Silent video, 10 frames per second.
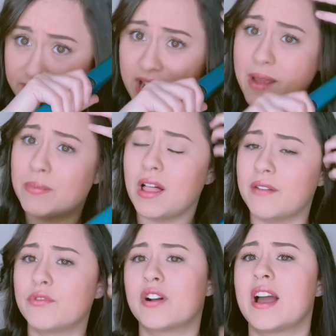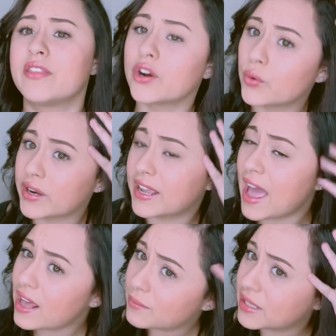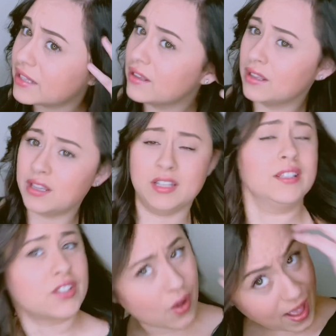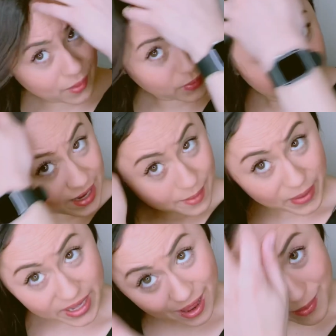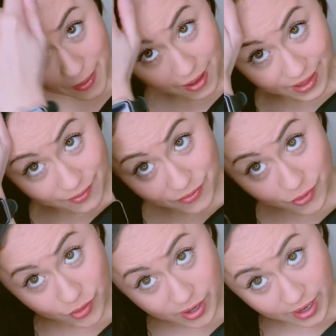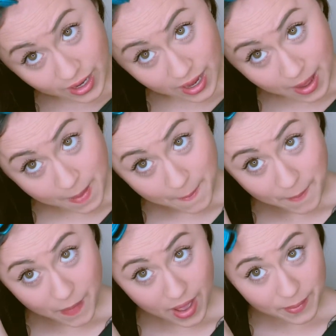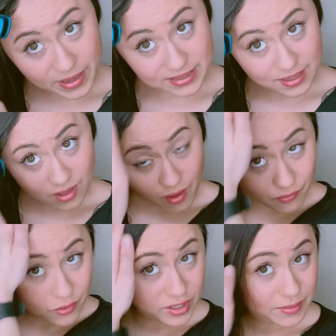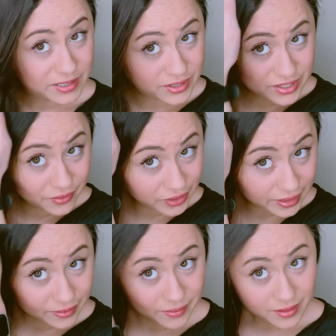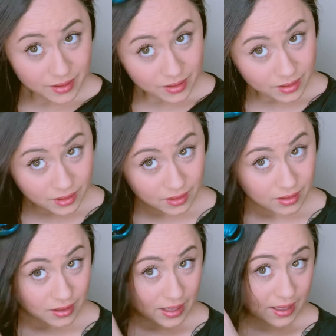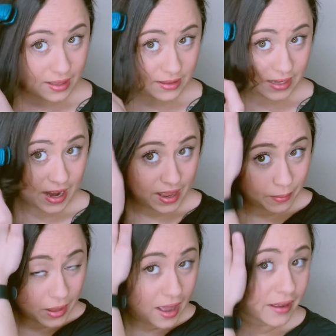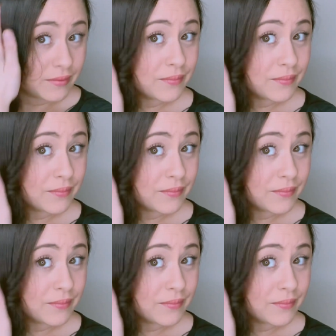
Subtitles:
that I applied for had their own academy, so I went and I paid out of pocket for my basic law enforcement certificate, and then I applied.